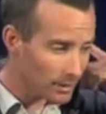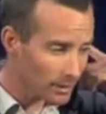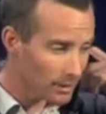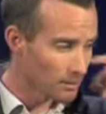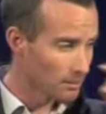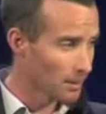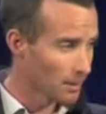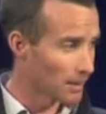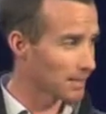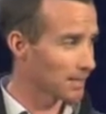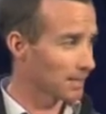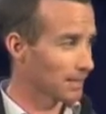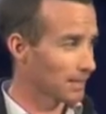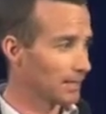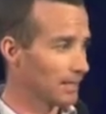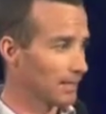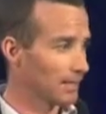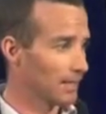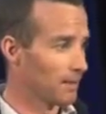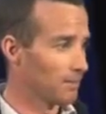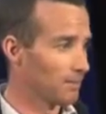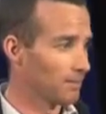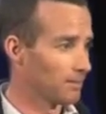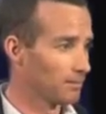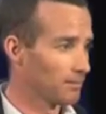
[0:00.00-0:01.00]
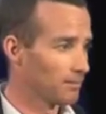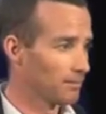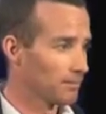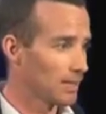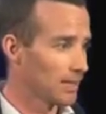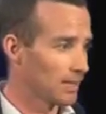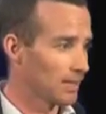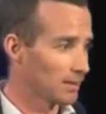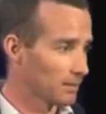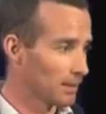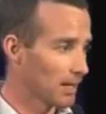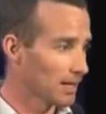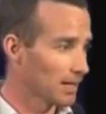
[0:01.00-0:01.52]
You basically
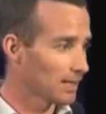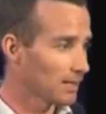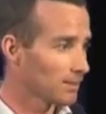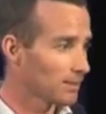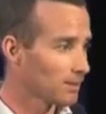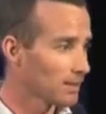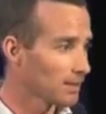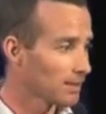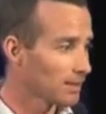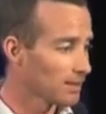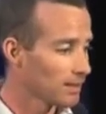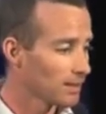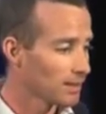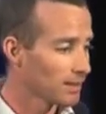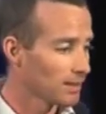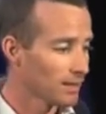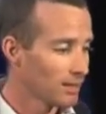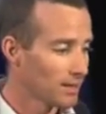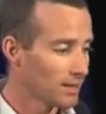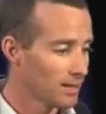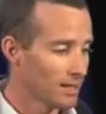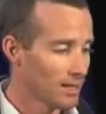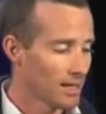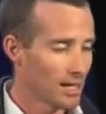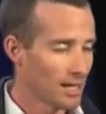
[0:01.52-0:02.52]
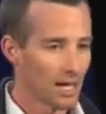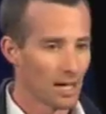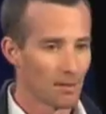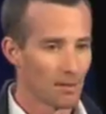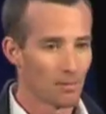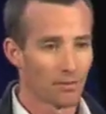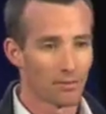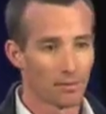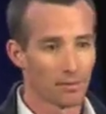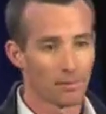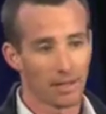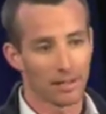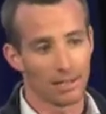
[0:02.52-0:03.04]
get some customers.
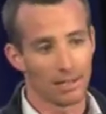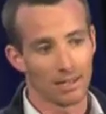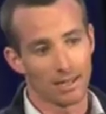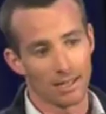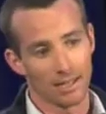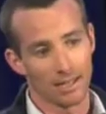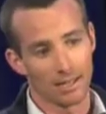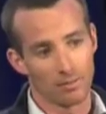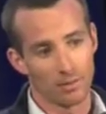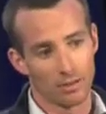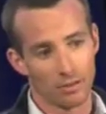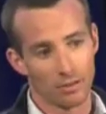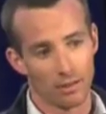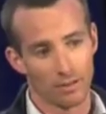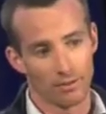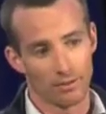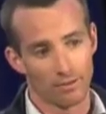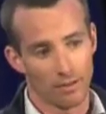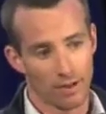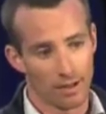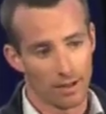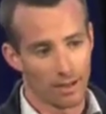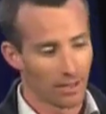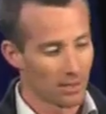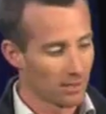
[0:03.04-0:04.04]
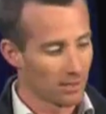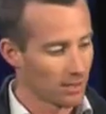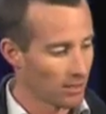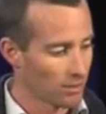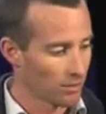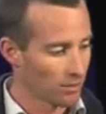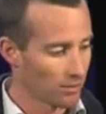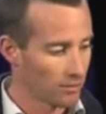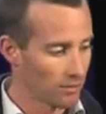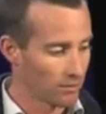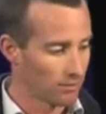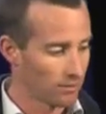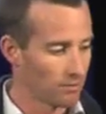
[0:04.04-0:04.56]
Off the back of customers, you get finance,
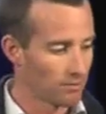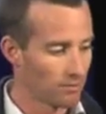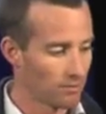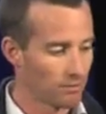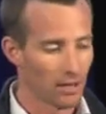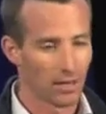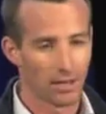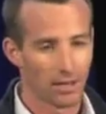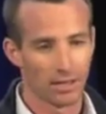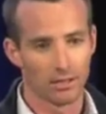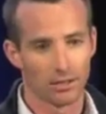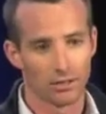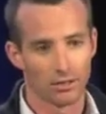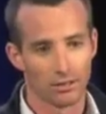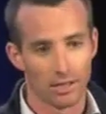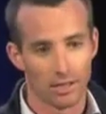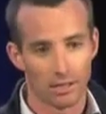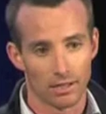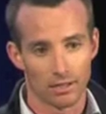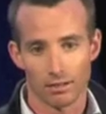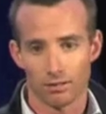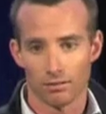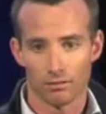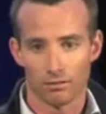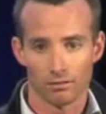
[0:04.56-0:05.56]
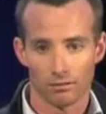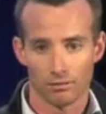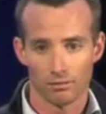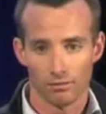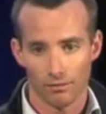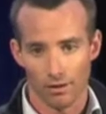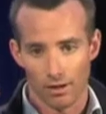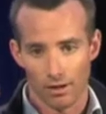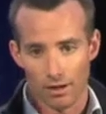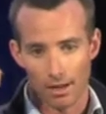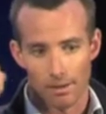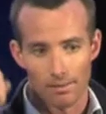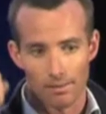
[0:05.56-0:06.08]
and off the finance, you just
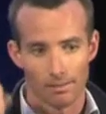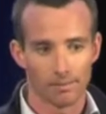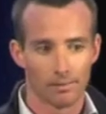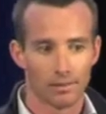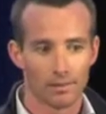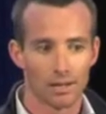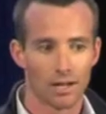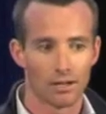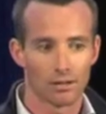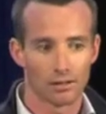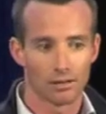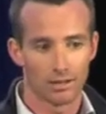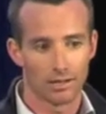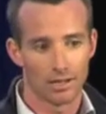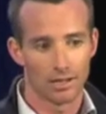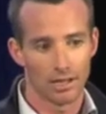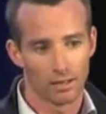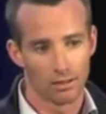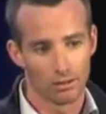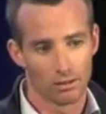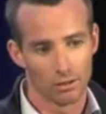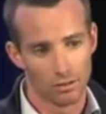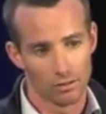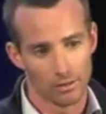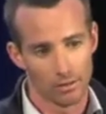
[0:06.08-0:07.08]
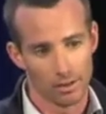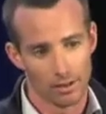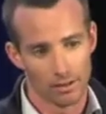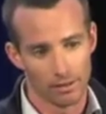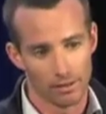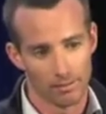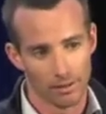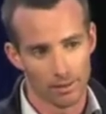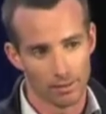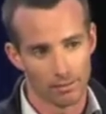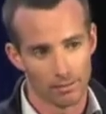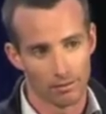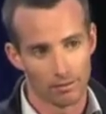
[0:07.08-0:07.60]
phone up Alcatel or one of the
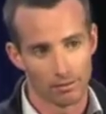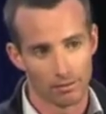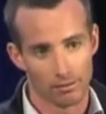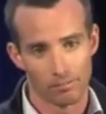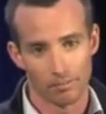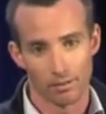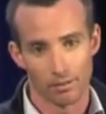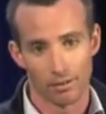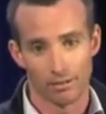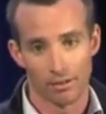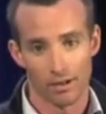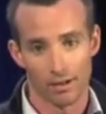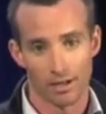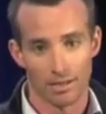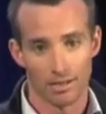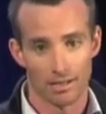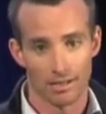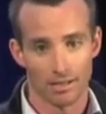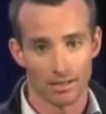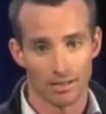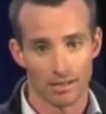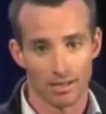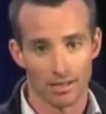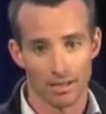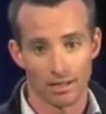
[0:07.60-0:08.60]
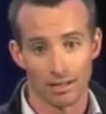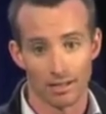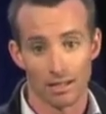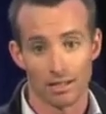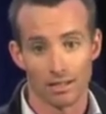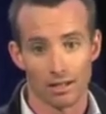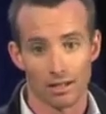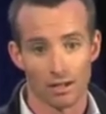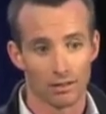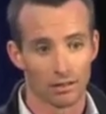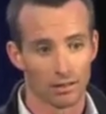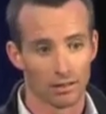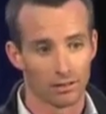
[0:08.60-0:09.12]
big providers and say, get
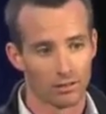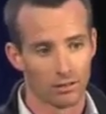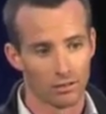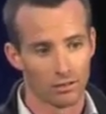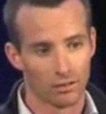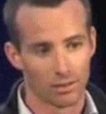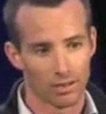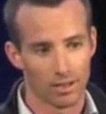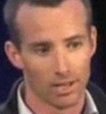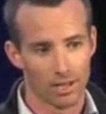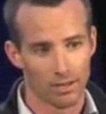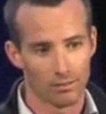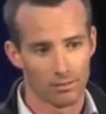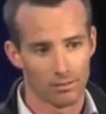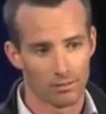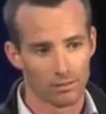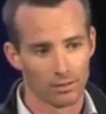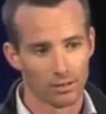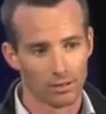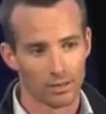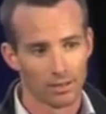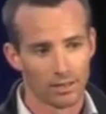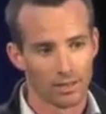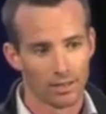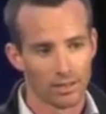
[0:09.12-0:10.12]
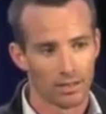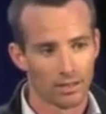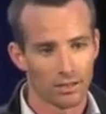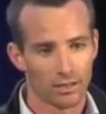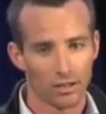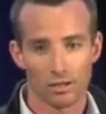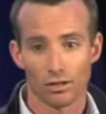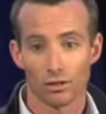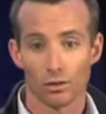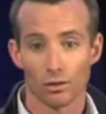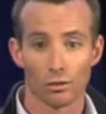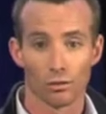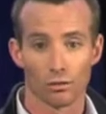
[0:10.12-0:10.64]
going and do a cable. So
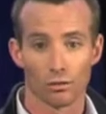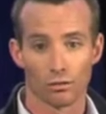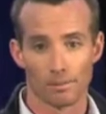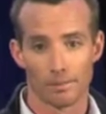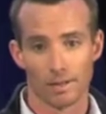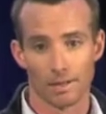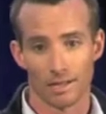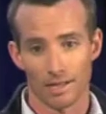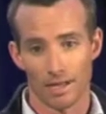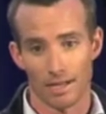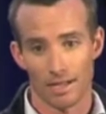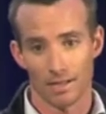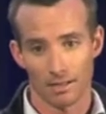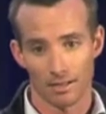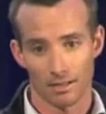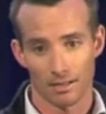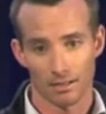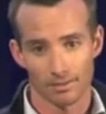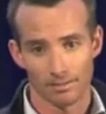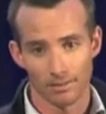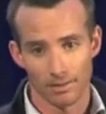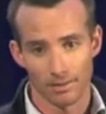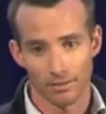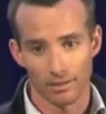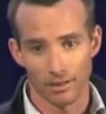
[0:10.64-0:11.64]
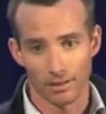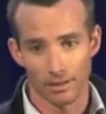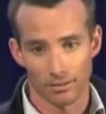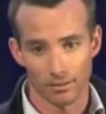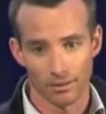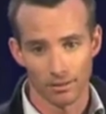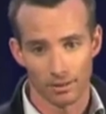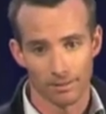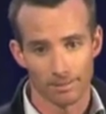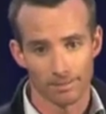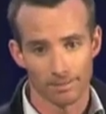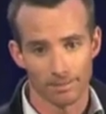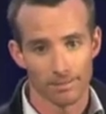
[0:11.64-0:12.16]
you can do it all from your desk,
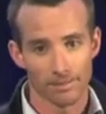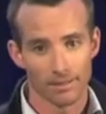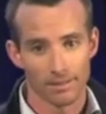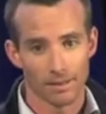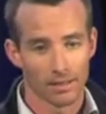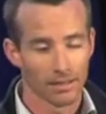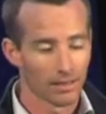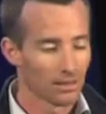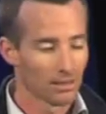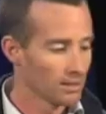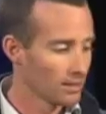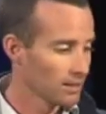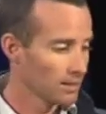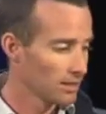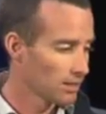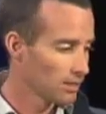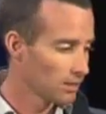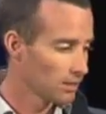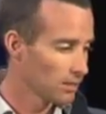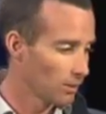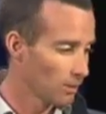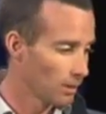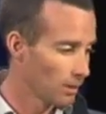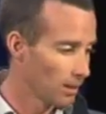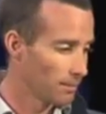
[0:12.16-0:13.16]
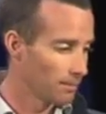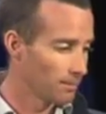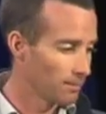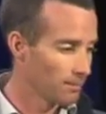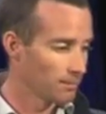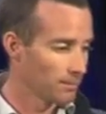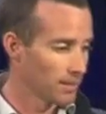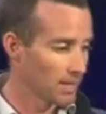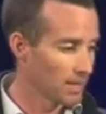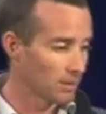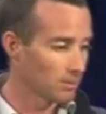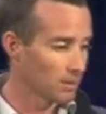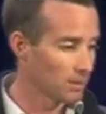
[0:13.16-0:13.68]
effectively. So
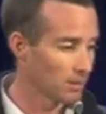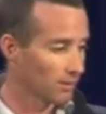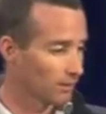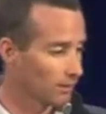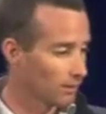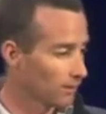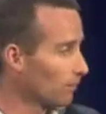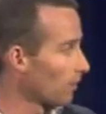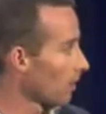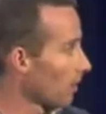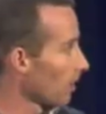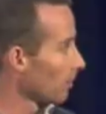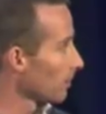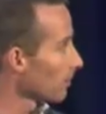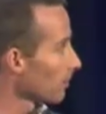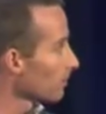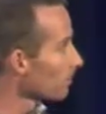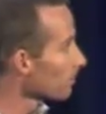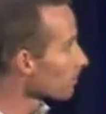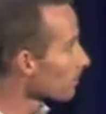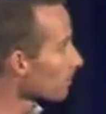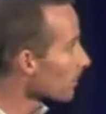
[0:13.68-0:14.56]
that's Pacific Fibre.